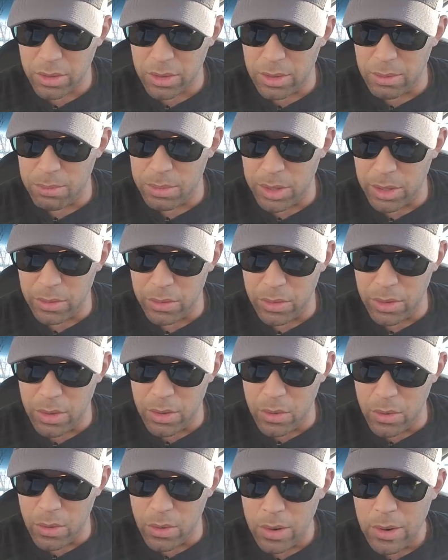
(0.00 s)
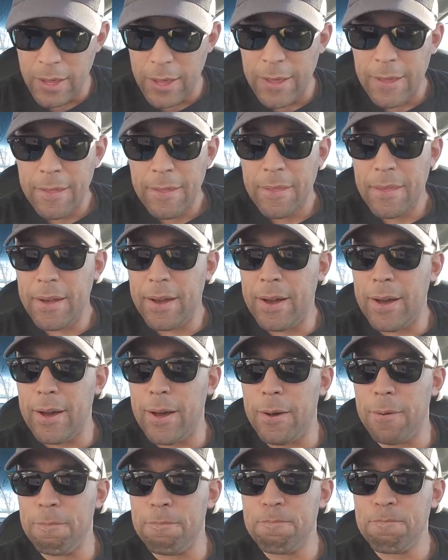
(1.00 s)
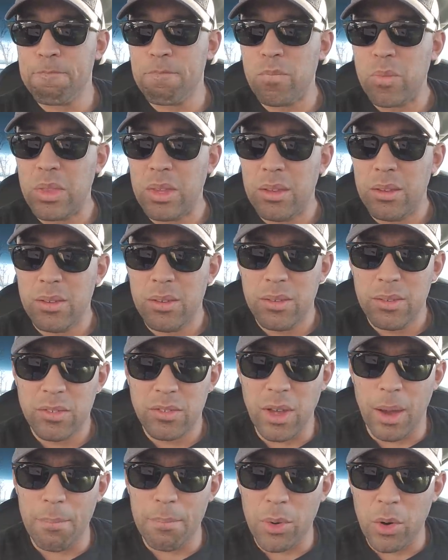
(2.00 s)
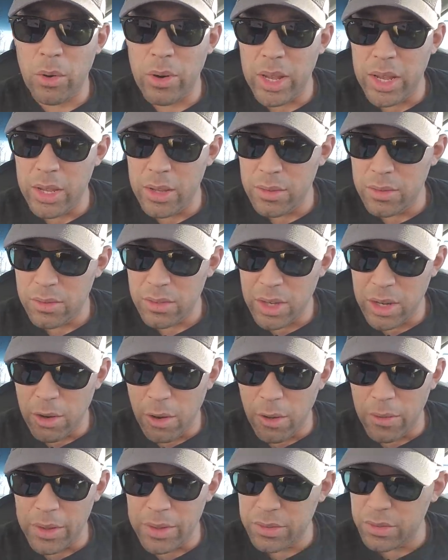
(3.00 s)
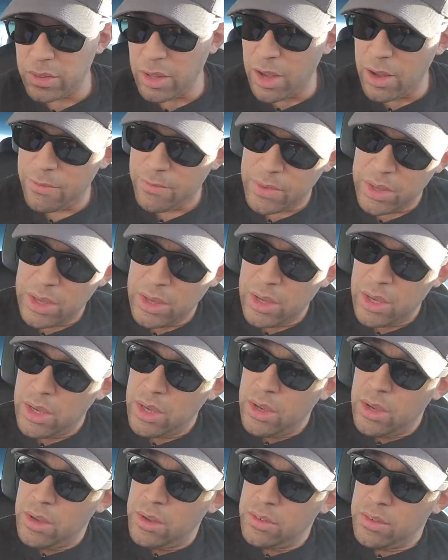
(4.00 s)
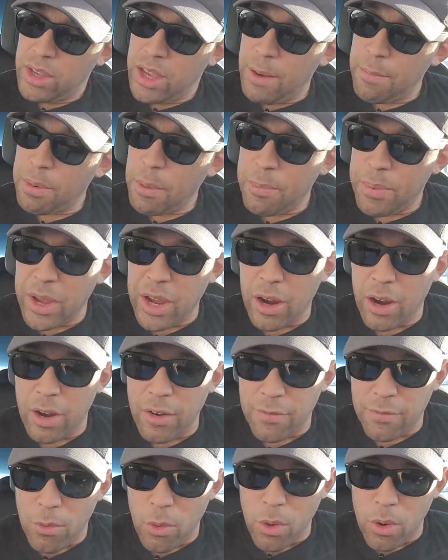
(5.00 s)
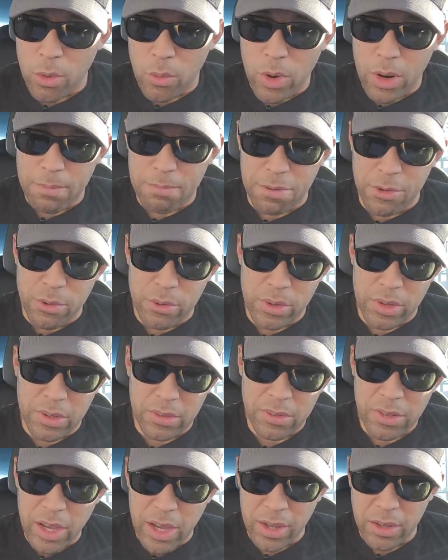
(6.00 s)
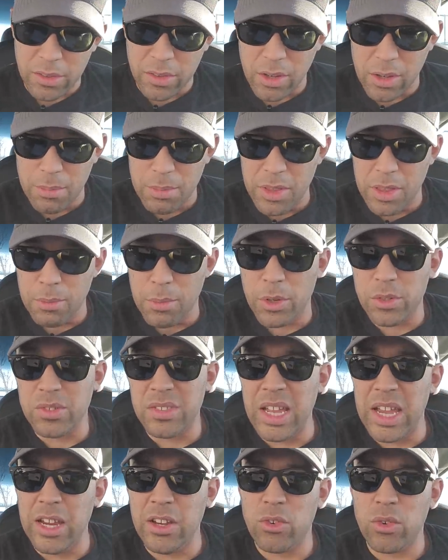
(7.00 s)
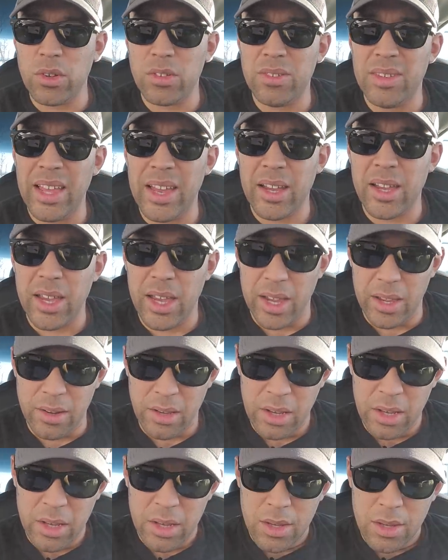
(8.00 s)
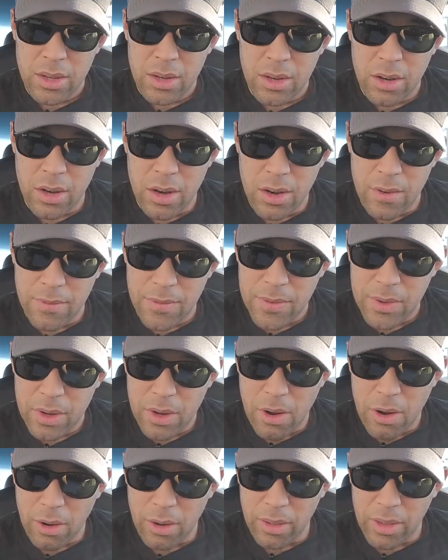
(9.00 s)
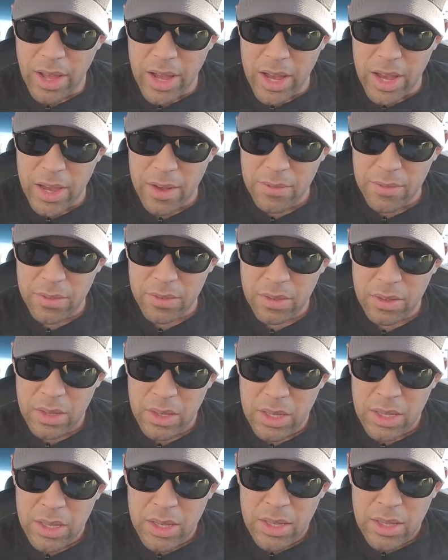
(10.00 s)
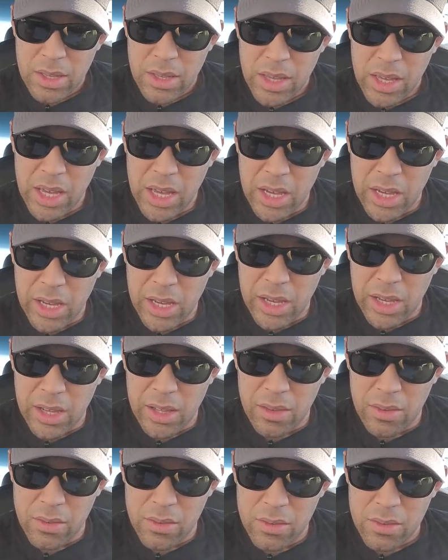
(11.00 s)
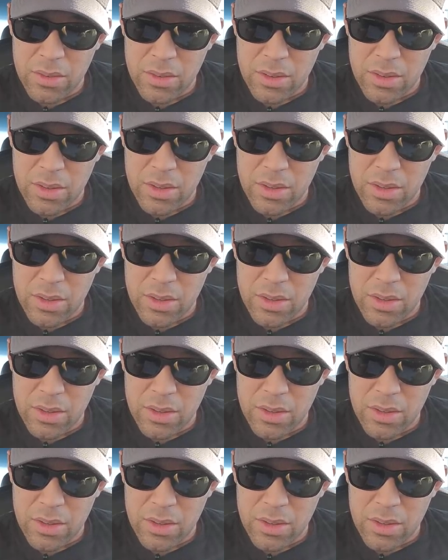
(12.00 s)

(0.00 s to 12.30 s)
they're going to build new um, submarines, and all this stuff to get prepared for what Putin is saying is going to be the most dangerous decade of our lives. And